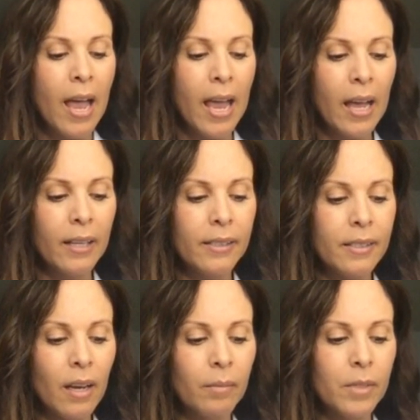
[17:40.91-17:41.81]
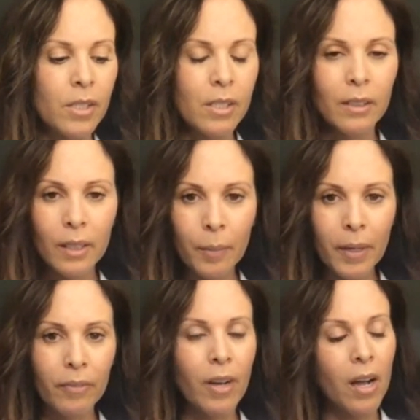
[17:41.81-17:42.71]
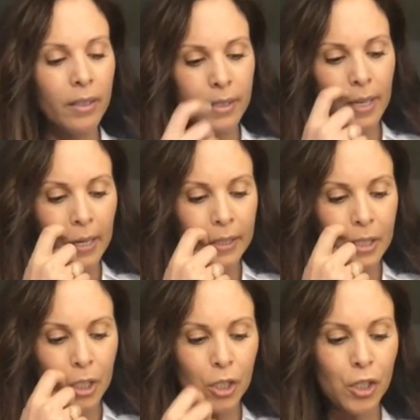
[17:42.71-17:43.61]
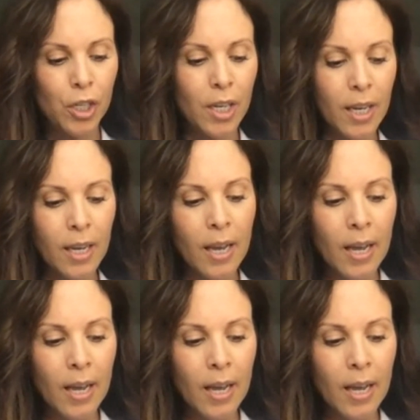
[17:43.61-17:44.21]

And just a little bit of context, she,